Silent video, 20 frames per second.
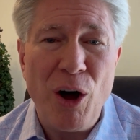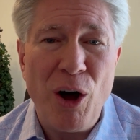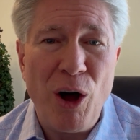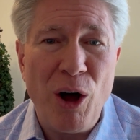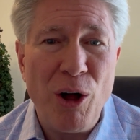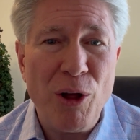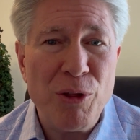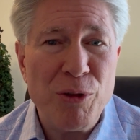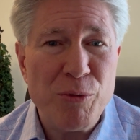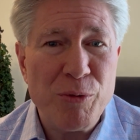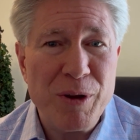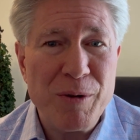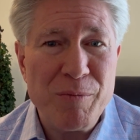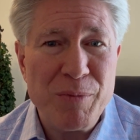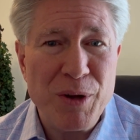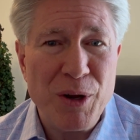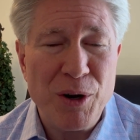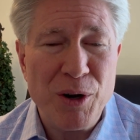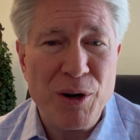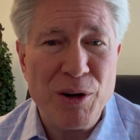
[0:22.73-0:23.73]
all three
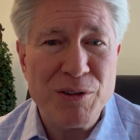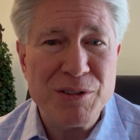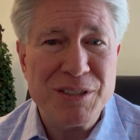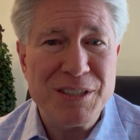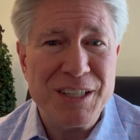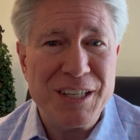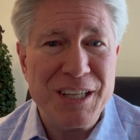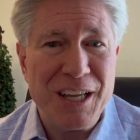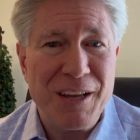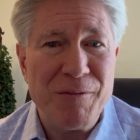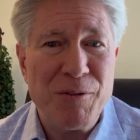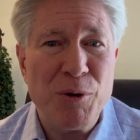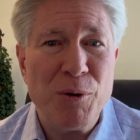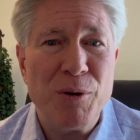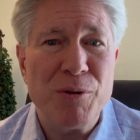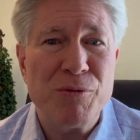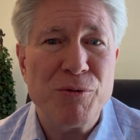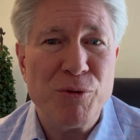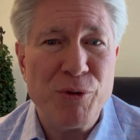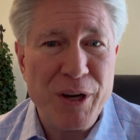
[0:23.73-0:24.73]
bureaus to give you
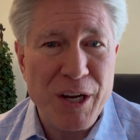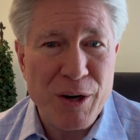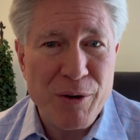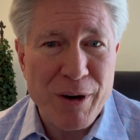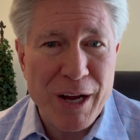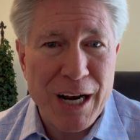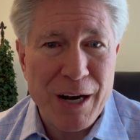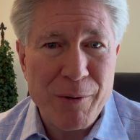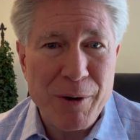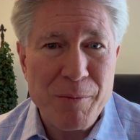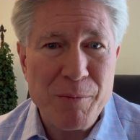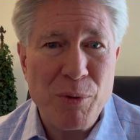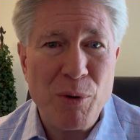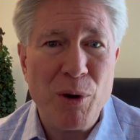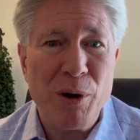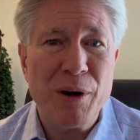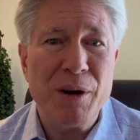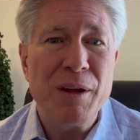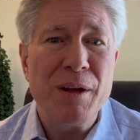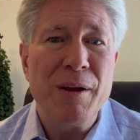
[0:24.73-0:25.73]
a free credit
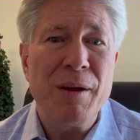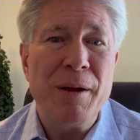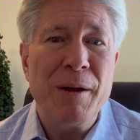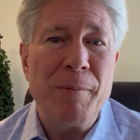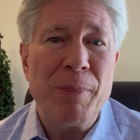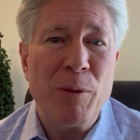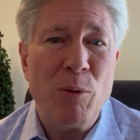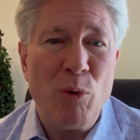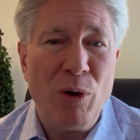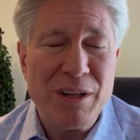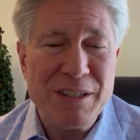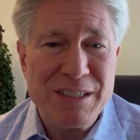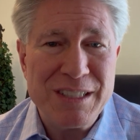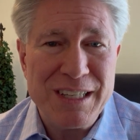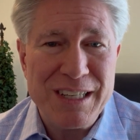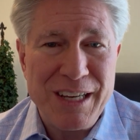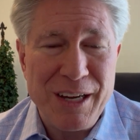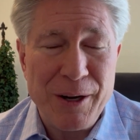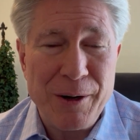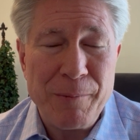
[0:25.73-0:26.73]
report once a
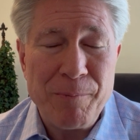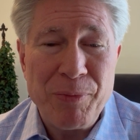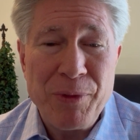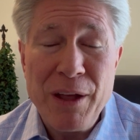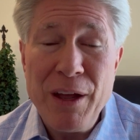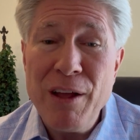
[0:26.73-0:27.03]
year.